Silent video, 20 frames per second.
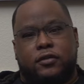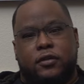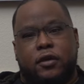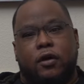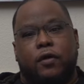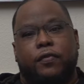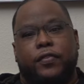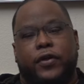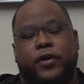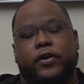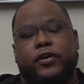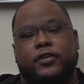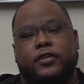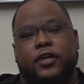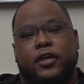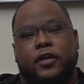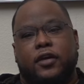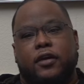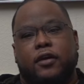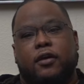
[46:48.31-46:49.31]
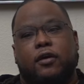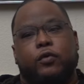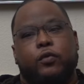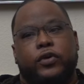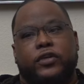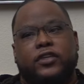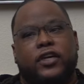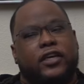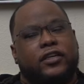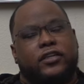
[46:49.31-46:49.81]
on right, Thursday, right, right.
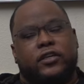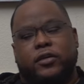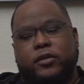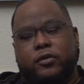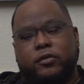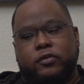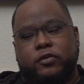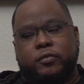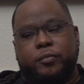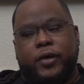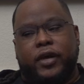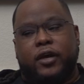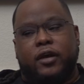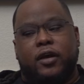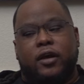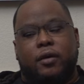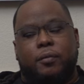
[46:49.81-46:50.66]
which that's huge, man.